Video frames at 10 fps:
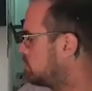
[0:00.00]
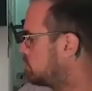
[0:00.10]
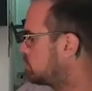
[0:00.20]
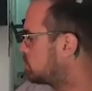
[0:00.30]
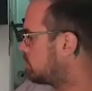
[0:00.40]

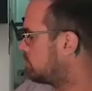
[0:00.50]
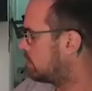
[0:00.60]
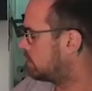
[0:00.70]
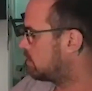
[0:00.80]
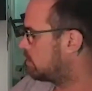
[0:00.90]
and
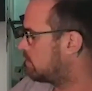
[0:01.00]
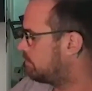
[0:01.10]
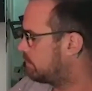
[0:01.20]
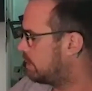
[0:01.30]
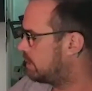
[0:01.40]
something
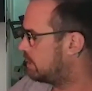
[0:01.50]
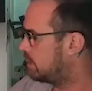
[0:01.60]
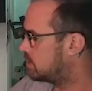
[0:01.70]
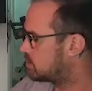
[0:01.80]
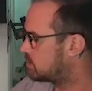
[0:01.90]
in it
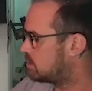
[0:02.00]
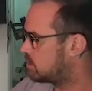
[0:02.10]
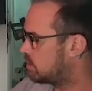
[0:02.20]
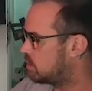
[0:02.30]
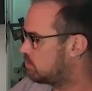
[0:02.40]

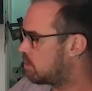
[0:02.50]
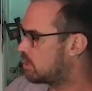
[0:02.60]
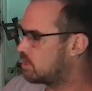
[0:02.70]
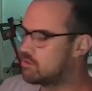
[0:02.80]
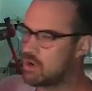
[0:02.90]
said
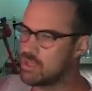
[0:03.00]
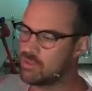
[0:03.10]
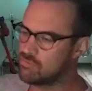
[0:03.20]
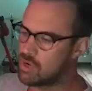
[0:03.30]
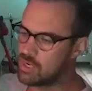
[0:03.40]
you're
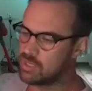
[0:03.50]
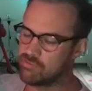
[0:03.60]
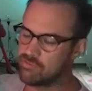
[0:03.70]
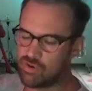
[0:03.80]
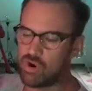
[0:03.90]
either
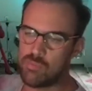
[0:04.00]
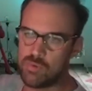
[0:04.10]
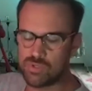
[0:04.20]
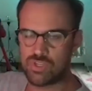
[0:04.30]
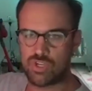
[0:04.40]
running from
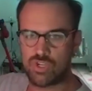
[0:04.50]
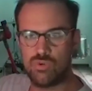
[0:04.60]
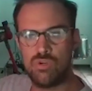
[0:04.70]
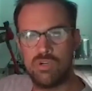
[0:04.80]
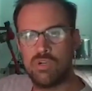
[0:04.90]
or
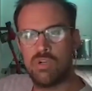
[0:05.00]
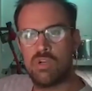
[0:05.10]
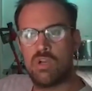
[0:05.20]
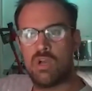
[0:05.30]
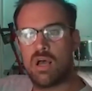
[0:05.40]
to.
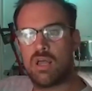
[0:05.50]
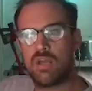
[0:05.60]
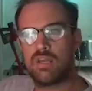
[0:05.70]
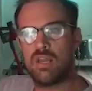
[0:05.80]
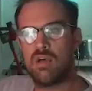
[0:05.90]
And
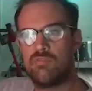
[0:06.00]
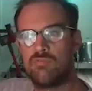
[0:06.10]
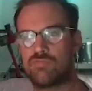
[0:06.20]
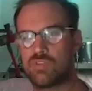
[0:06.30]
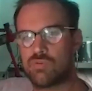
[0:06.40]
I
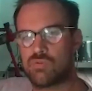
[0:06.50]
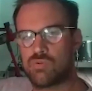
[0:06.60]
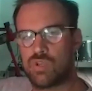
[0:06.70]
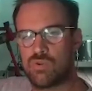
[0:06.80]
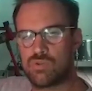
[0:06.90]
loved
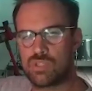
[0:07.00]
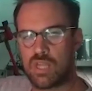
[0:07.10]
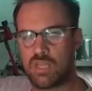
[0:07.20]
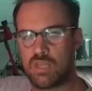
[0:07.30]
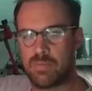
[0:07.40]
what you were
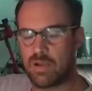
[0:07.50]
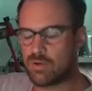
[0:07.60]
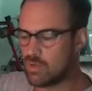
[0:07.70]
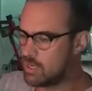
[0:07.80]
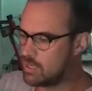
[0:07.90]
saying
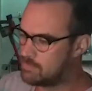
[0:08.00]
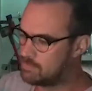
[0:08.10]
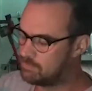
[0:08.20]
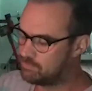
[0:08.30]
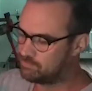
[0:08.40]
about
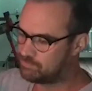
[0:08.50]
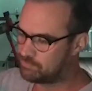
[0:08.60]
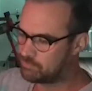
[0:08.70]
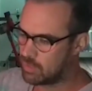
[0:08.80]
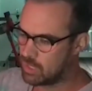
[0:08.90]

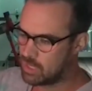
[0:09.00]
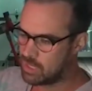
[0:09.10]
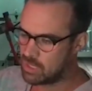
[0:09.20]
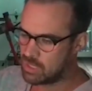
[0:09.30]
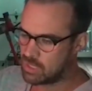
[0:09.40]

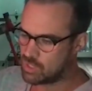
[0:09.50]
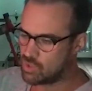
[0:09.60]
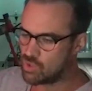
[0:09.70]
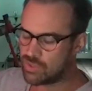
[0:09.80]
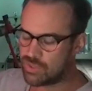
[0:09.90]

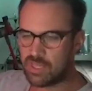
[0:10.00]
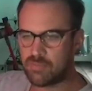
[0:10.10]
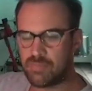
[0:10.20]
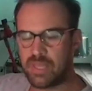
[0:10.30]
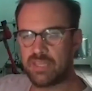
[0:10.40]
your
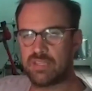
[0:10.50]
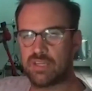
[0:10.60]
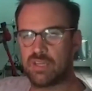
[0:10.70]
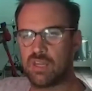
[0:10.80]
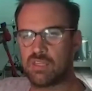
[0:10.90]
thing being
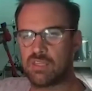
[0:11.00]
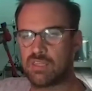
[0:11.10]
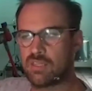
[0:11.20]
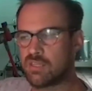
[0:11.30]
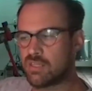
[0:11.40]
that, like,
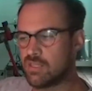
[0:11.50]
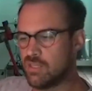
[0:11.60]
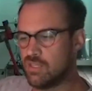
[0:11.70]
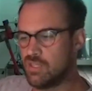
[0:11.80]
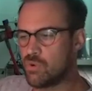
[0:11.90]

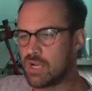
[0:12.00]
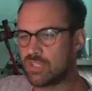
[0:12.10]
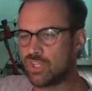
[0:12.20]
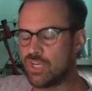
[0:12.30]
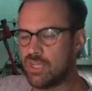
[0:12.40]
you
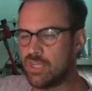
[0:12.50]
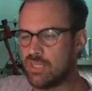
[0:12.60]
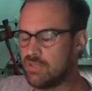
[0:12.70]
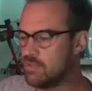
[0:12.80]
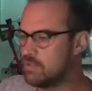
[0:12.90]

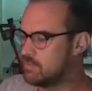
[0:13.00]
actually